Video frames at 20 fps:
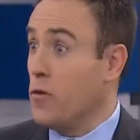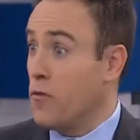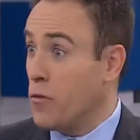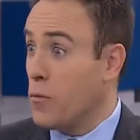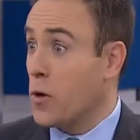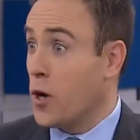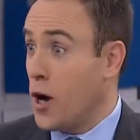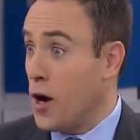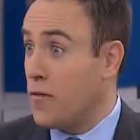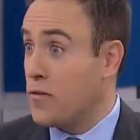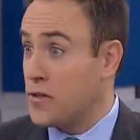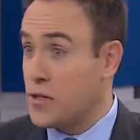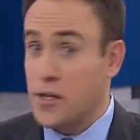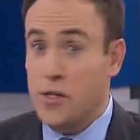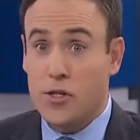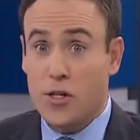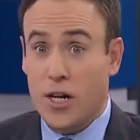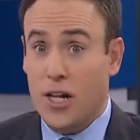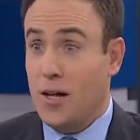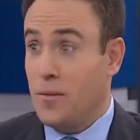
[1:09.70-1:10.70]
moved from a
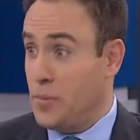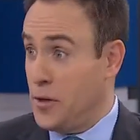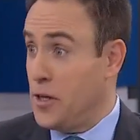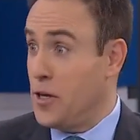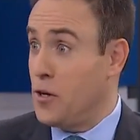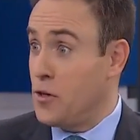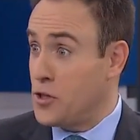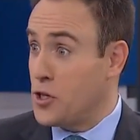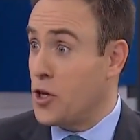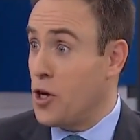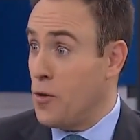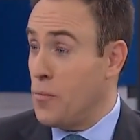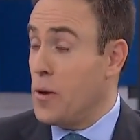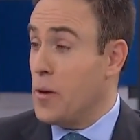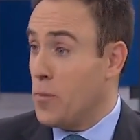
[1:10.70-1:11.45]
conversation a couple of years ago.